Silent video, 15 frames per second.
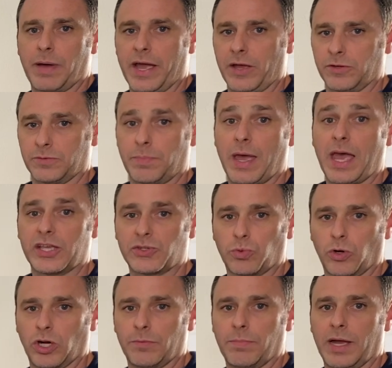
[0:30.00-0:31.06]
BIOS
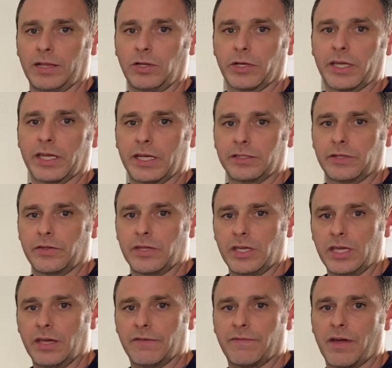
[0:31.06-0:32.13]
password by looking into
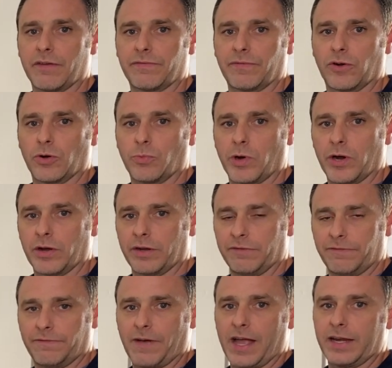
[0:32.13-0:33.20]
the EFI firmware
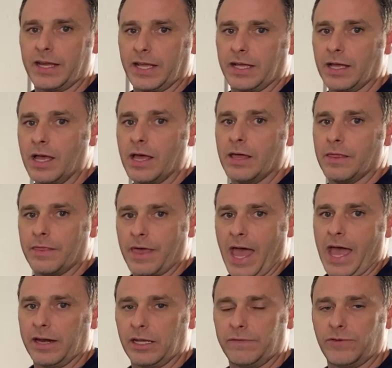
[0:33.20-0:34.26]
and finding that.